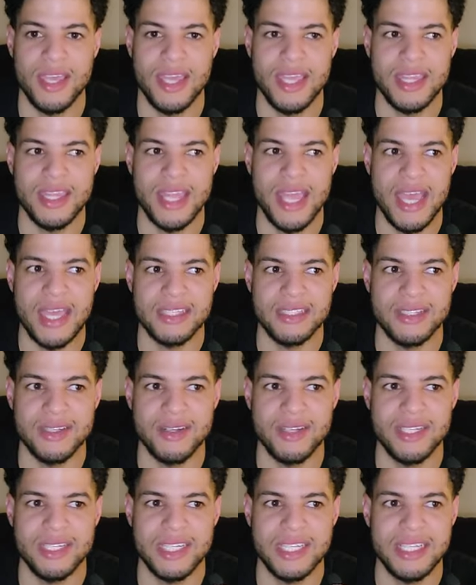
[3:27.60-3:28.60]
in that
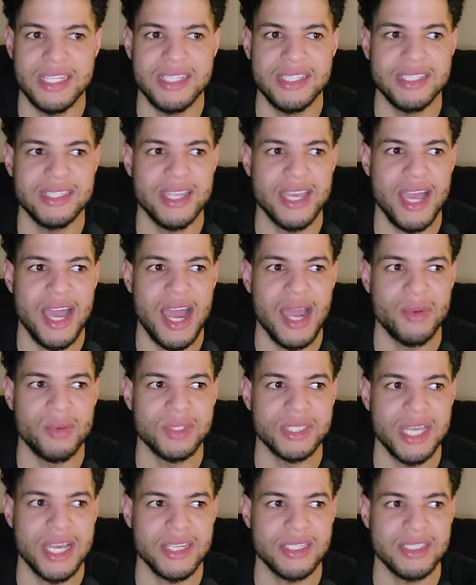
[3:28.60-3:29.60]
certain niche that I
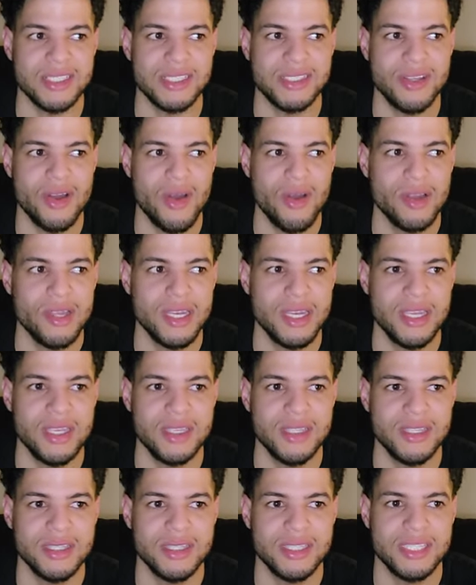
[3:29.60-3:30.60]
was actually
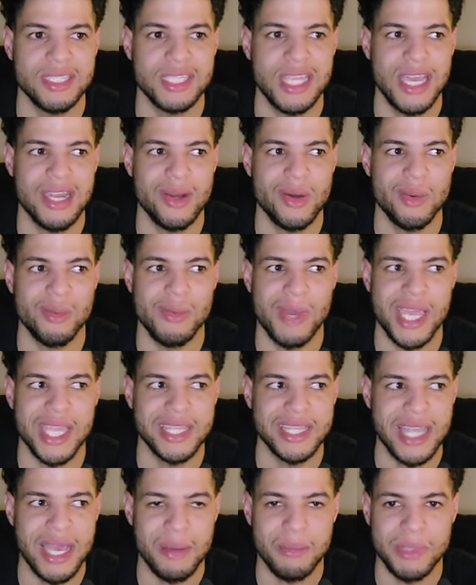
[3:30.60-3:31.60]
targeting, they don't
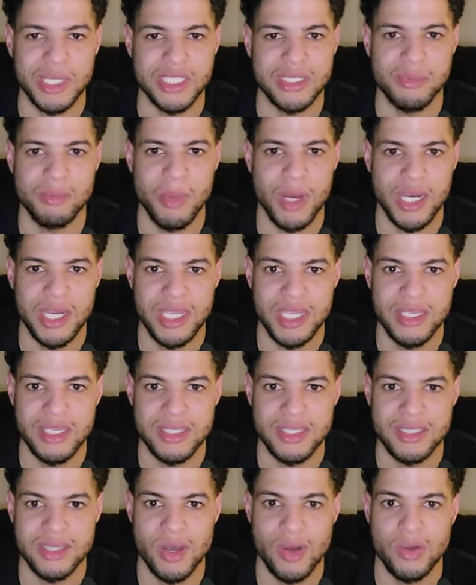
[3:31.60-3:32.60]
make that much money.
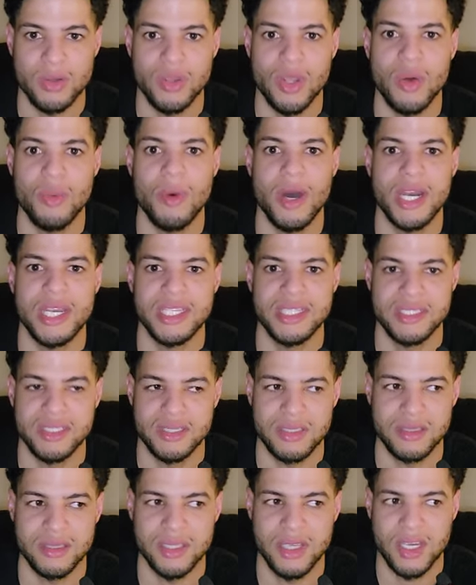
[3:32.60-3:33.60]
So nobody's
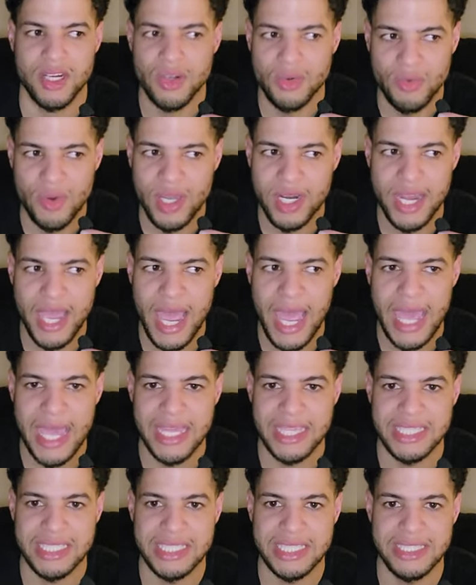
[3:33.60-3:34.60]
going to run
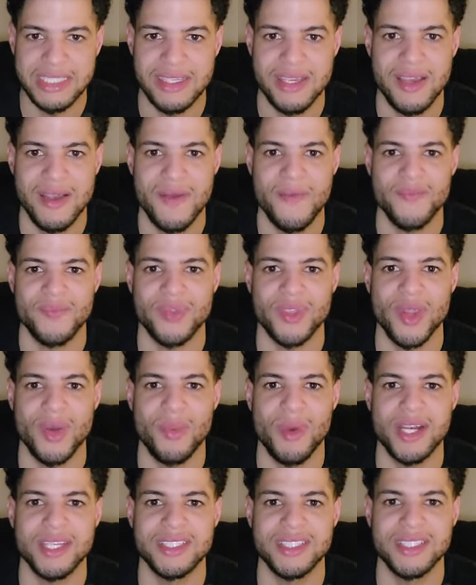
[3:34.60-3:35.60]
ads.
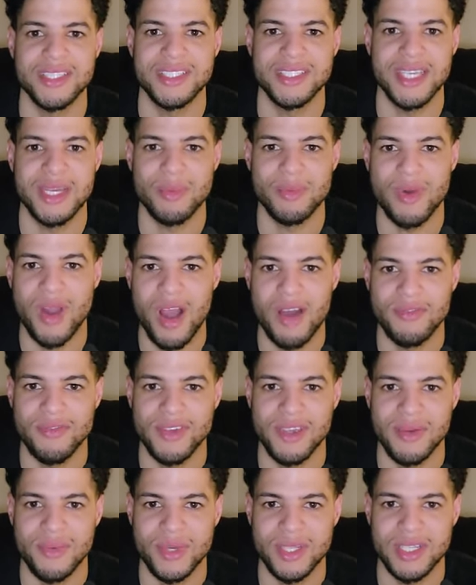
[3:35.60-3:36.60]
Nobody's going to see a
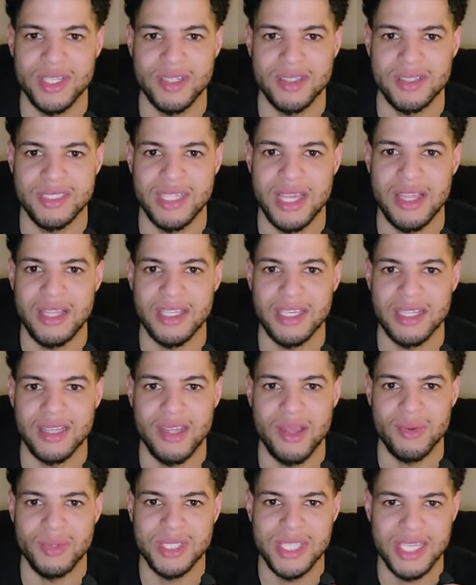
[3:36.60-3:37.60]
profit when they're selling a
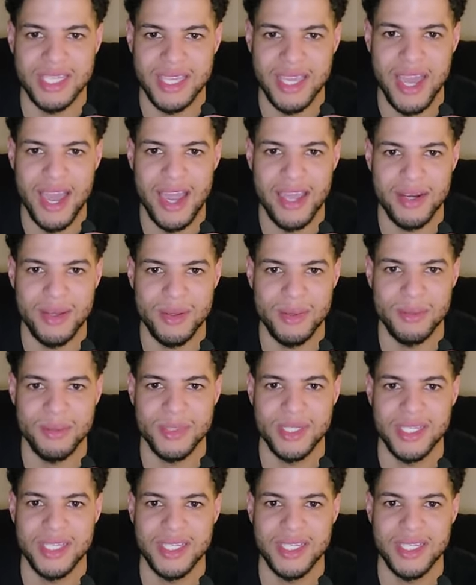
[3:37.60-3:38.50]
low ticket item.